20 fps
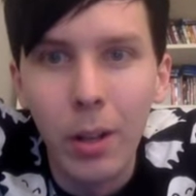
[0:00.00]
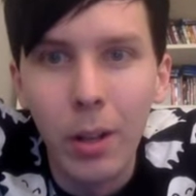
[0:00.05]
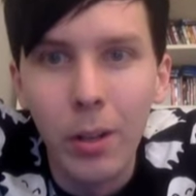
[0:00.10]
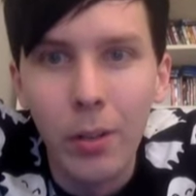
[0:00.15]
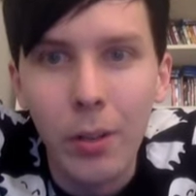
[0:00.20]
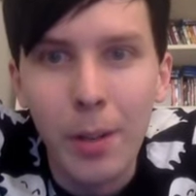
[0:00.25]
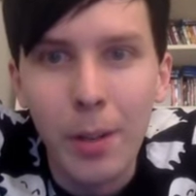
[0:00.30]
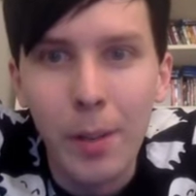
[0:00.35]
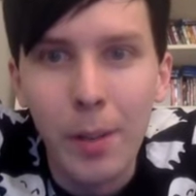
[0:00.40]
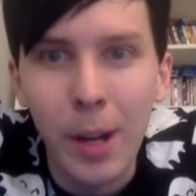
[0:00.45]

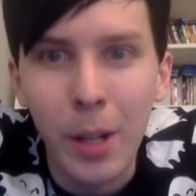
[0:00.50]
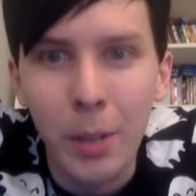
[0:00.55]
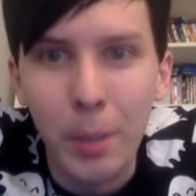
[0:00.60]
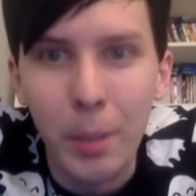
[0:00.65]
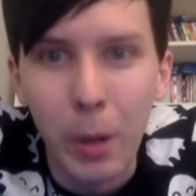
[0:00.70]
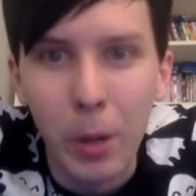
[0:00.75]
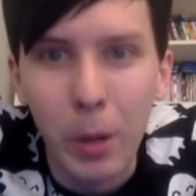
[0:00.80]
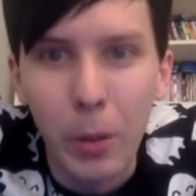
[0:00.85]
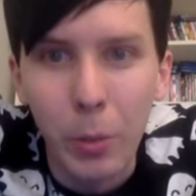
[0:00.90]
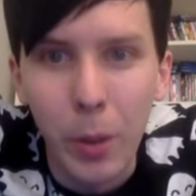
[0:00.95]
3 miles
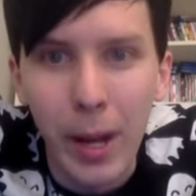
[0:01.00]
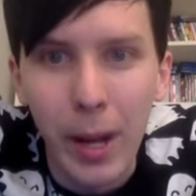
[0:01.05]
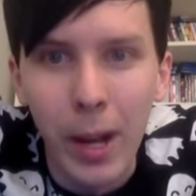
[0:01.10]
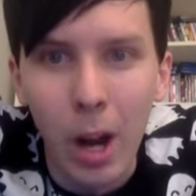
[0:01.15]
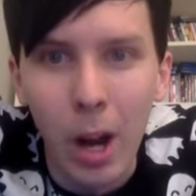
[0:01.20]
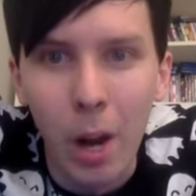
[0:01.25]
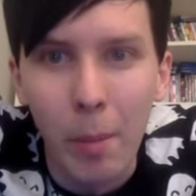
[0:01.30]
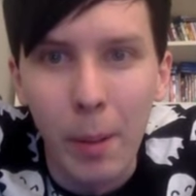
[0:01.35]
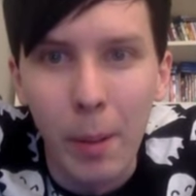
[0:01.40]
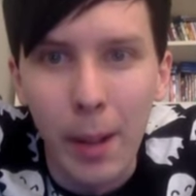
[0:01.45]
both way
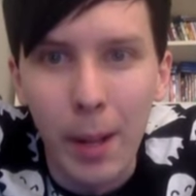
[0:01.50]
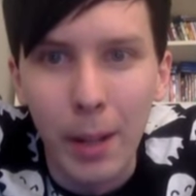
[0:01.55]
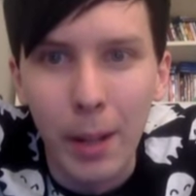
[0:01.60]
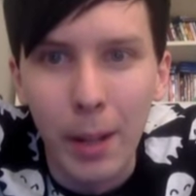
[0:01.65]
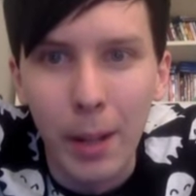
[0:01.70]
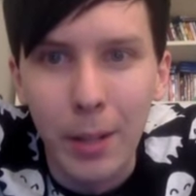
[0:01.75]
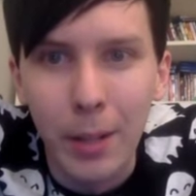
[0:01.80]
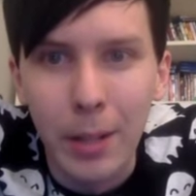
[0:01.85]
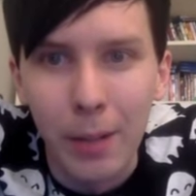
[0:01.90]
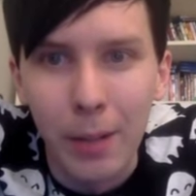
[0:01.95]
uphill,
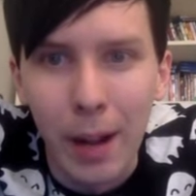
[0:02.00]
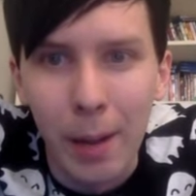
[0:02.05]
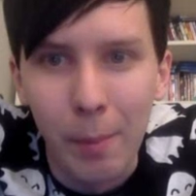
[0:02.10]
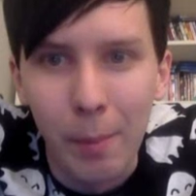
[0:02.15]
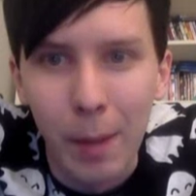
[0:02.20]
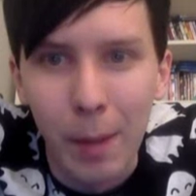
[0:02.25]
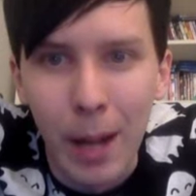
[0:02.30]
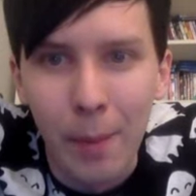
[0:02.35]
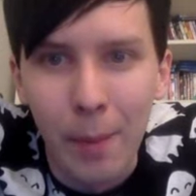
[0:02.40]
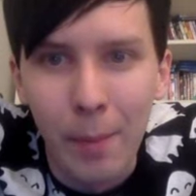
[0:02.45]
said Fan
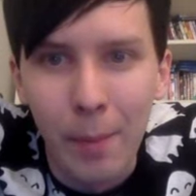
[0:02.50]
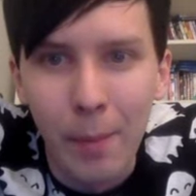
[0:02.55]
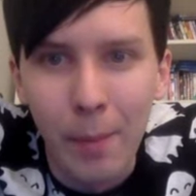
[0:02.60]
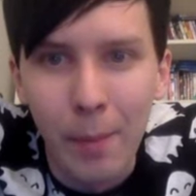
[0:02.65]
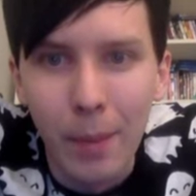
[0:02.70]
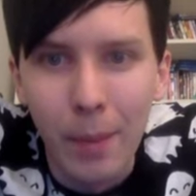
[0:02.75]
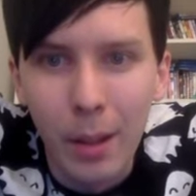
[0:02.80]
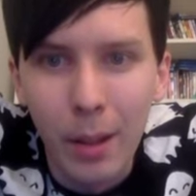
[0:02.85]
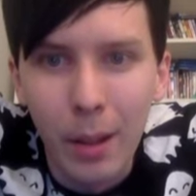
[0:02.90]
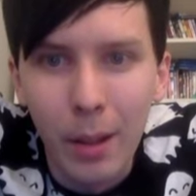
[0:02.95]
Bam.
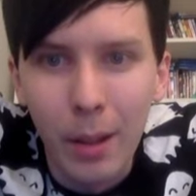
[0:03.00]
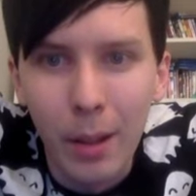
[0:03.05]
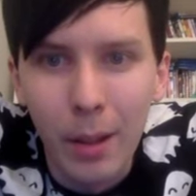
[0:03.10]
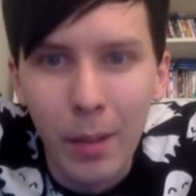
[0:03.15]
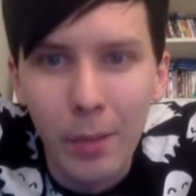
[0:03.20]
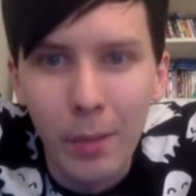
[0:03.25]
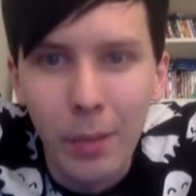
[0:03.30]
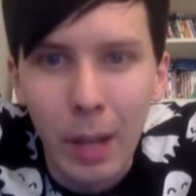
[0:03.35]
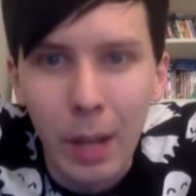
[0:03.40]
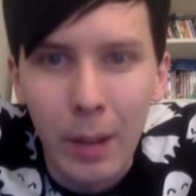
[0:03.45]

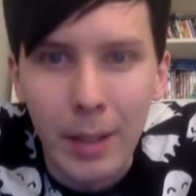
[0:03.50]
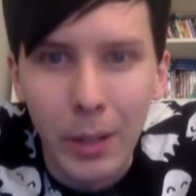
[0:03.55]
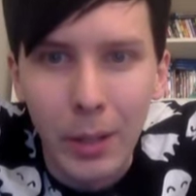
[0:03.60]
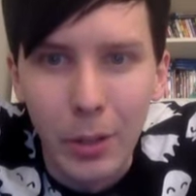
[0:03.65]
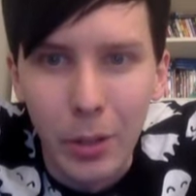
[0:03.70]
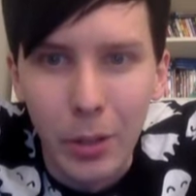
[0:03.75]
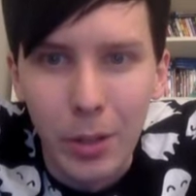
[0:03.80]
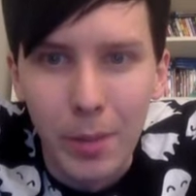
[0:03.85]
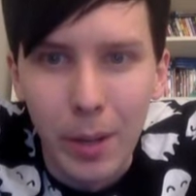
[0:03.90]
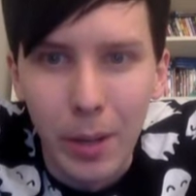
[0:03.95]
I'm guessing you're
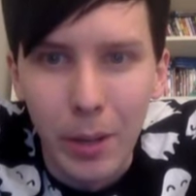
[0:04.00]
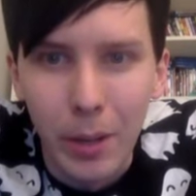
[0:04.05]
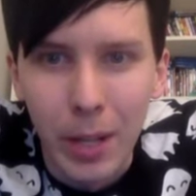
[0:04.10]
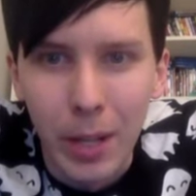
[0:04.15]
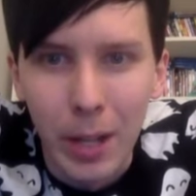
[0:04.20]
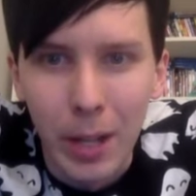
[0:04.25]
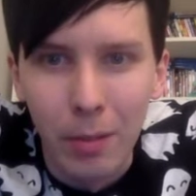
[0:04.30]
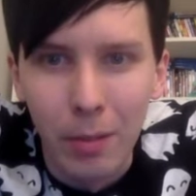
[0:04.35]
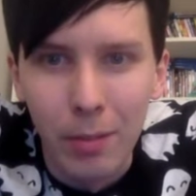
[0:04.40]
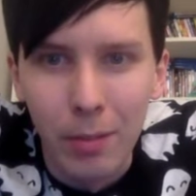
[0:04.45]
talking about yourself.